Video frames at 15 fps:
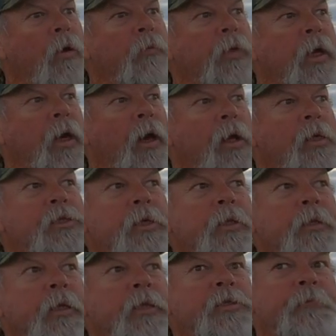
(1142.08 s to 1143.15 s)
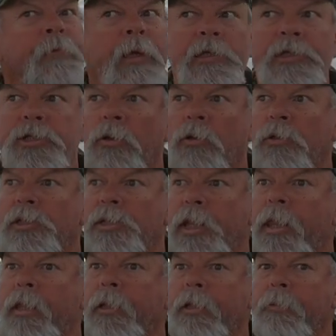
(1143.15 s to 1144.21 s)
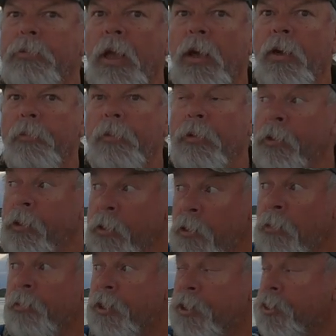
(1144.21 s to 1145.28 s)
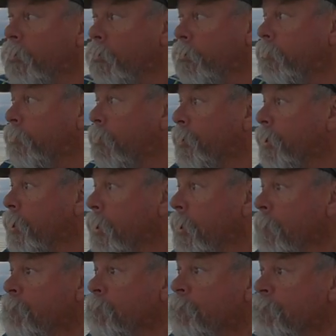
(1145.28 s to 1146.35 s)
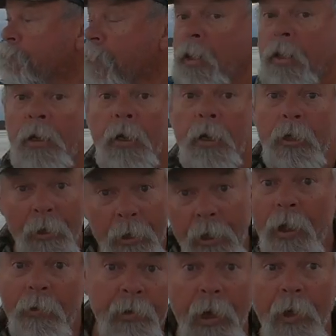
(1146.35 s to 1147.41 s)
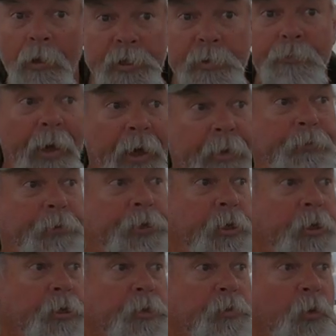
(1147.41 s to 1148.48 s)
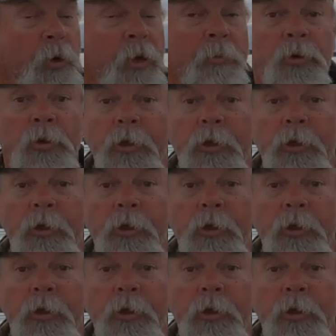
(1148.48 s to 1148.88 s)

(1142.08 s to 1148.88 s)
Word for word: overcast, and there's a fairly strong southerly blowing, but we're a little bit sheltered from it here. And I'm going to have a go at some bait fishing this morning, put